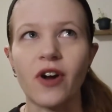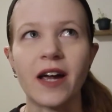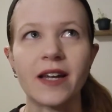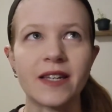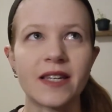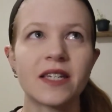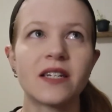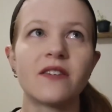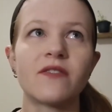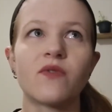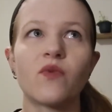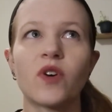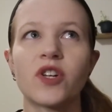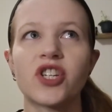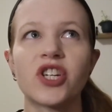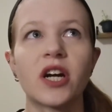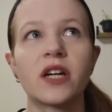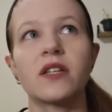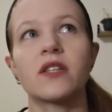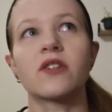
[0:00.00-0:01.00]
idea of what
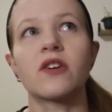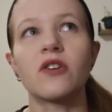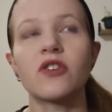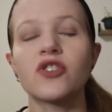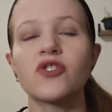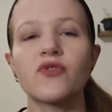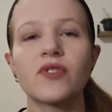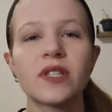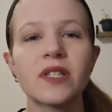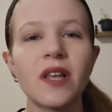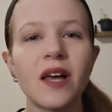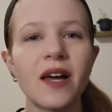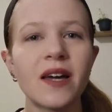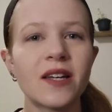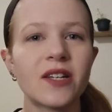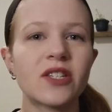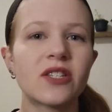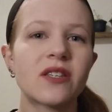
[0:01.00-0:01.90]
Chinese culture is like,